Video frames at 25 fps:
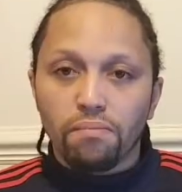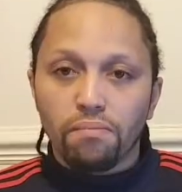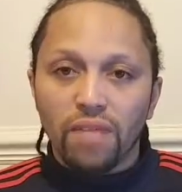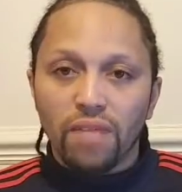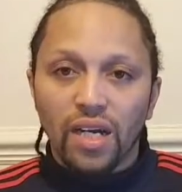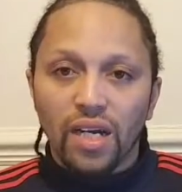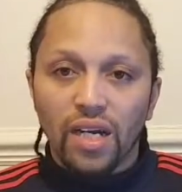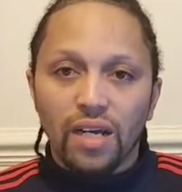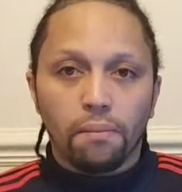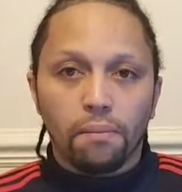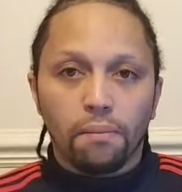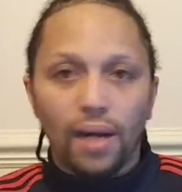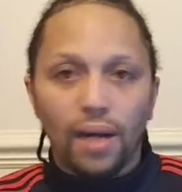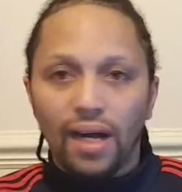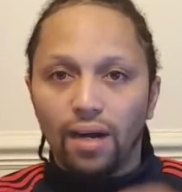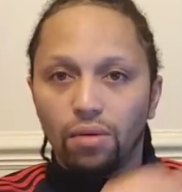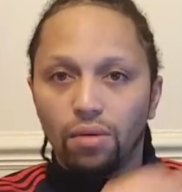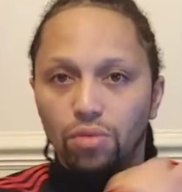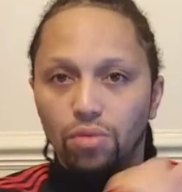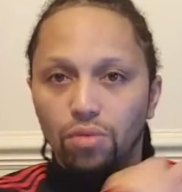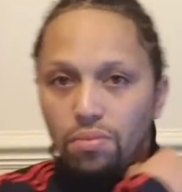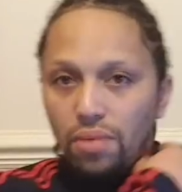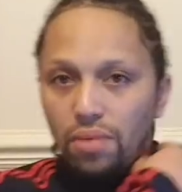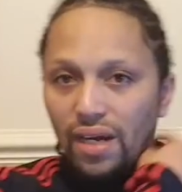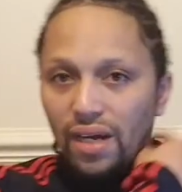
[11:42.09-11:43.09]
million
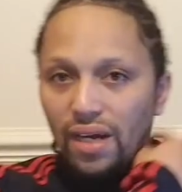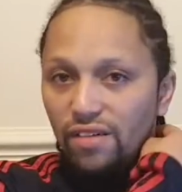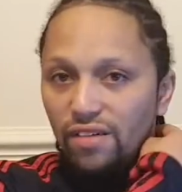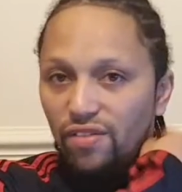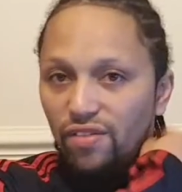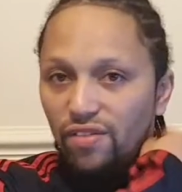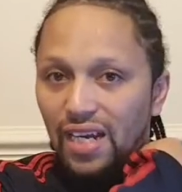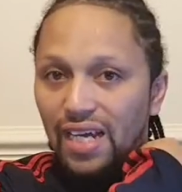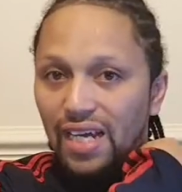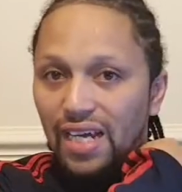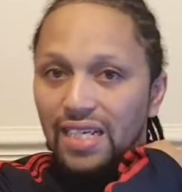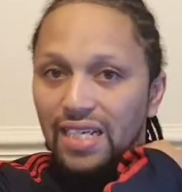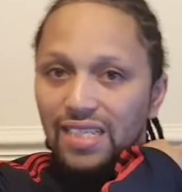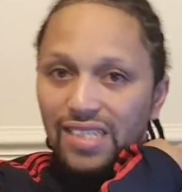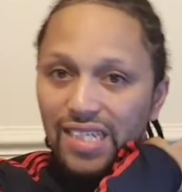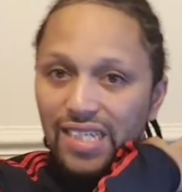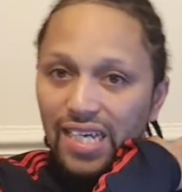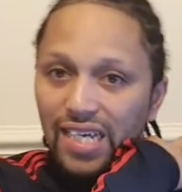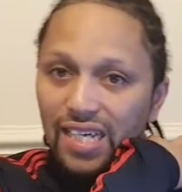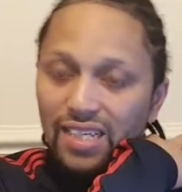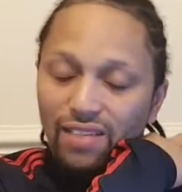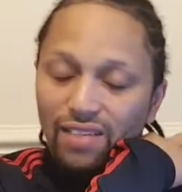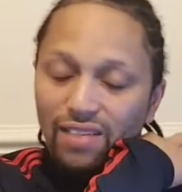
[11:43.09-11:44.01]
we paid for Lacazette,